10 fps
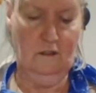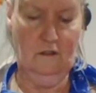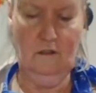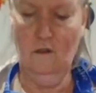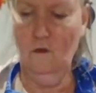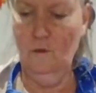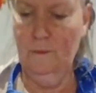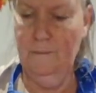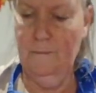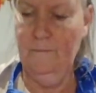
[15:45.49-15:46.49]

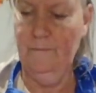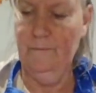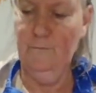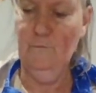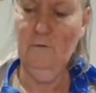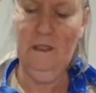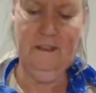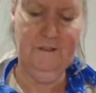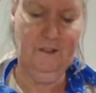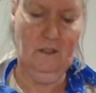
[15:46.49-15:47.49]
globe
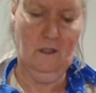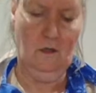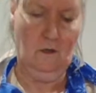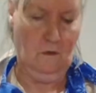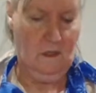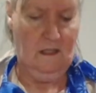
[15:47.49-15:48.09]
ready to go.